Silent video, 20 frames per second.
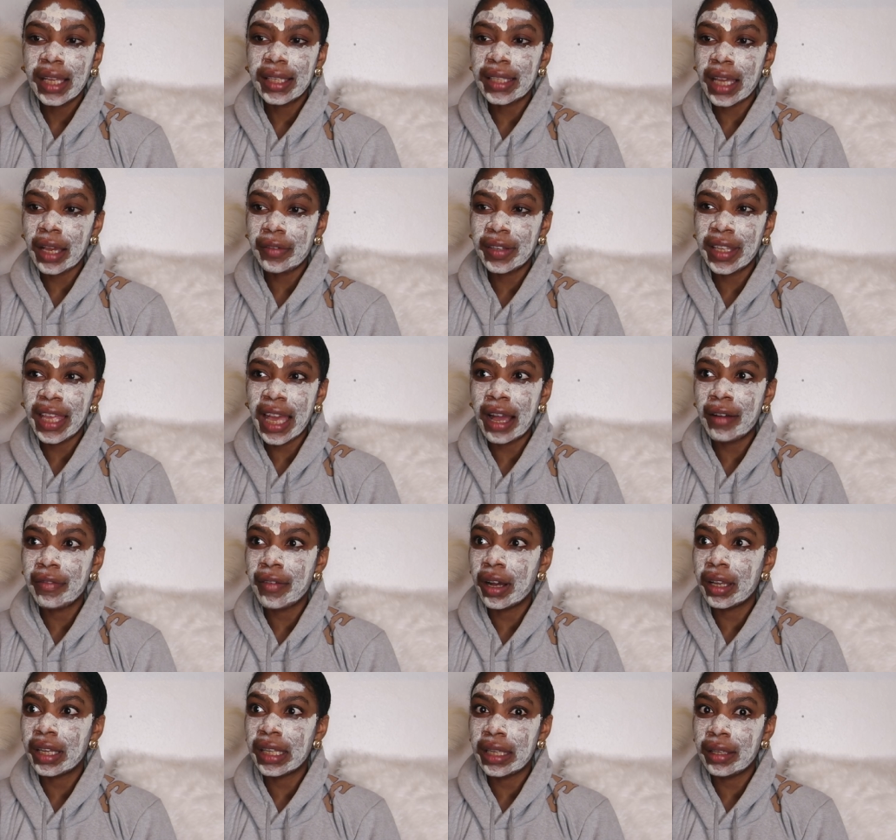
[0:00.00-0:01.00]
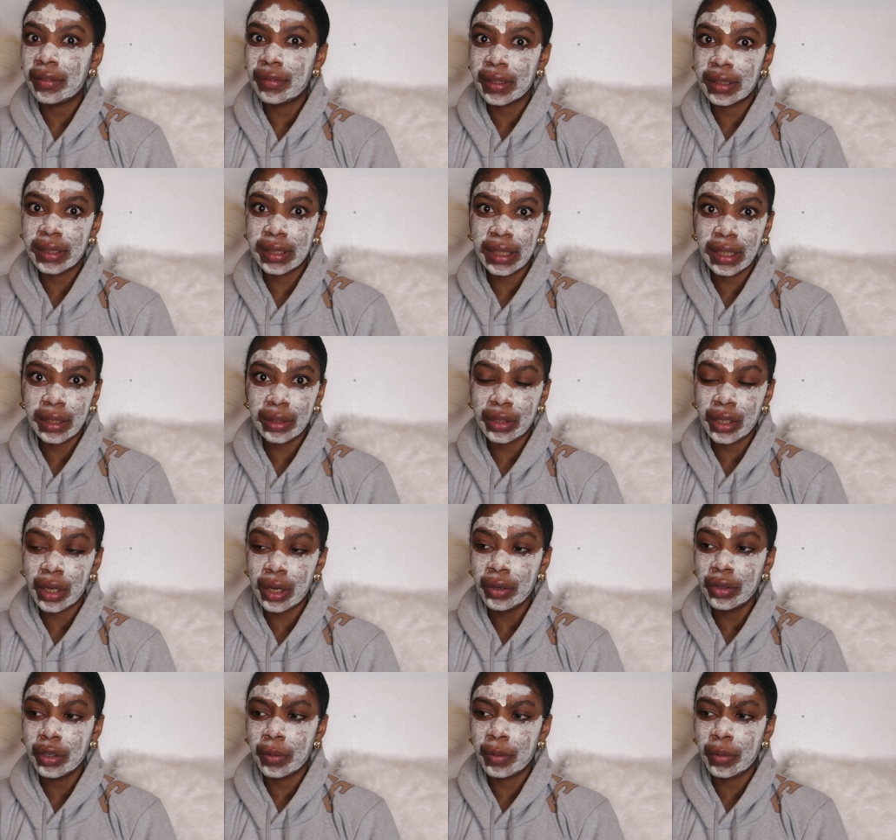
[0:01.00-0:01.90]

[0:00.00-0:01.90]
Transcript: I definitely have uneven skin tone.